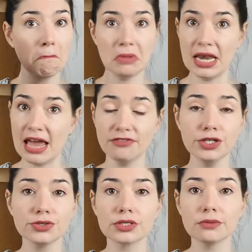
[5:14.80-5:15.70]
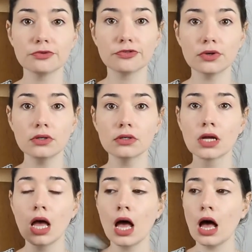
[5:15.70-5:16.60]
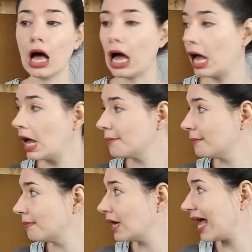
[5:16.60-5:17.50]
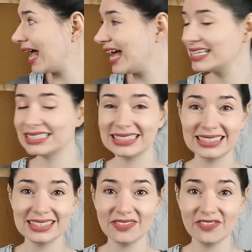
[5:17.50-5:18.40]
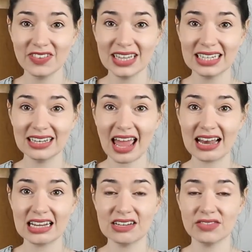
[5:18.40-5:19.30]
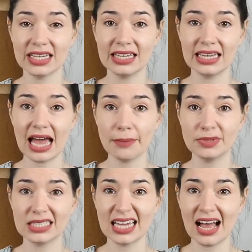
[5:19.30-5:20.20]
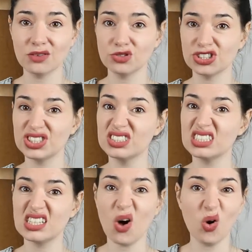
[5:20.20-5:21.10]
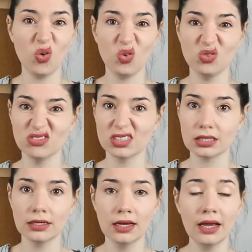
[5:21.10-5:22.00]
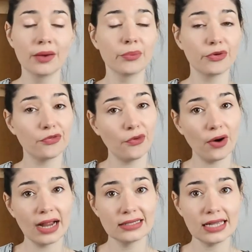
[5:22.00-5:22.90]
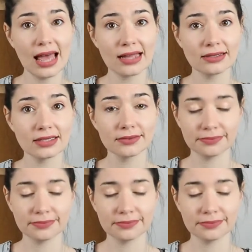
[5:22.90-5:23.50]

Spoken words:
Never used it before. And fill in any of the gaps, gouges, holes before I sand.